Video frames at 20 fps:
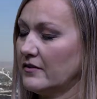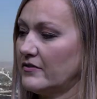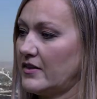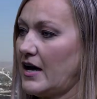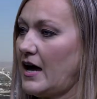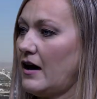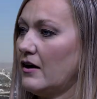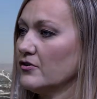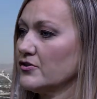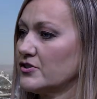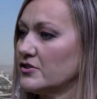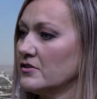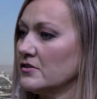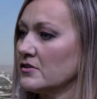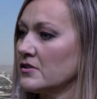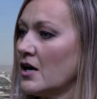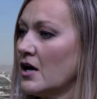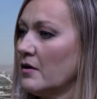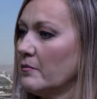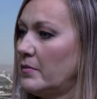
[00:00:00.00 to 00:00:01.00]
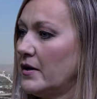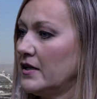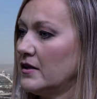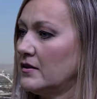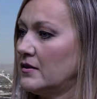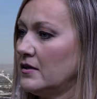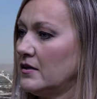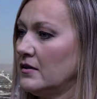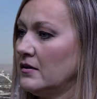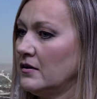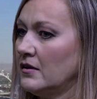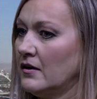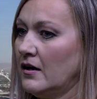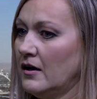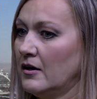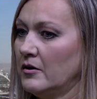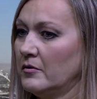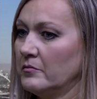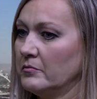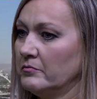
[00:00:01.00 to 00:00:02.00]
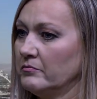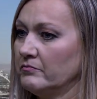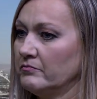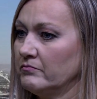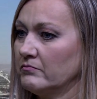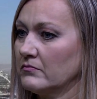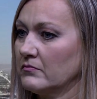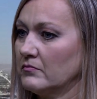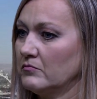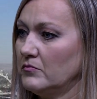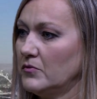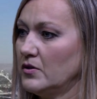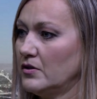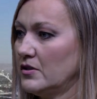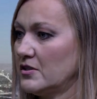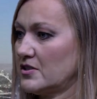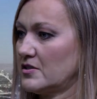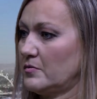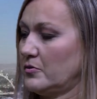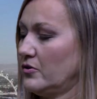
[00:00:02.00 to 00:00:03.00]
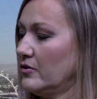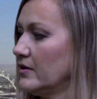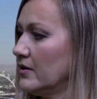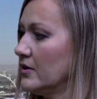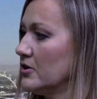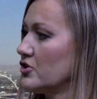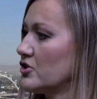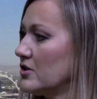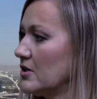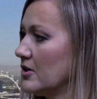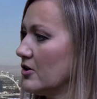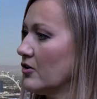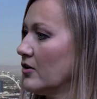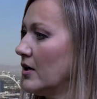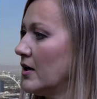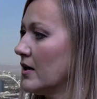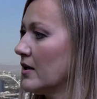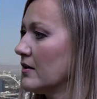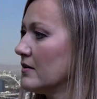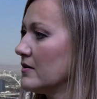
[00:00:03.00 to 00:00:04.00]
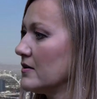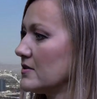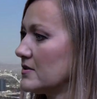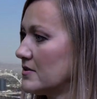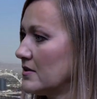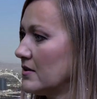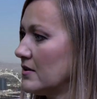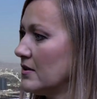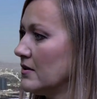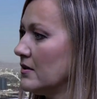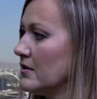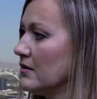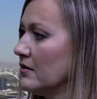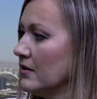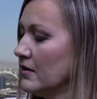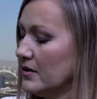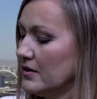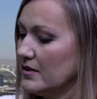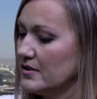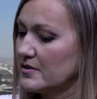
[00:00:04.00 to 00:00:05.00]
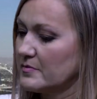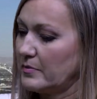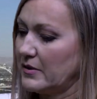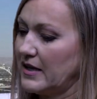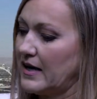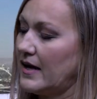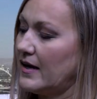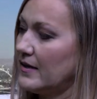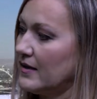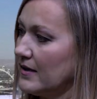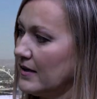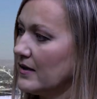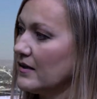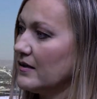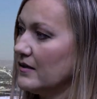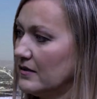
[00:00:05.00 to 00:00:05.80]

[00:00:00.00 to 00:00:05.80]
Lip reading: of the houses, but the municipal engineering and the city is planning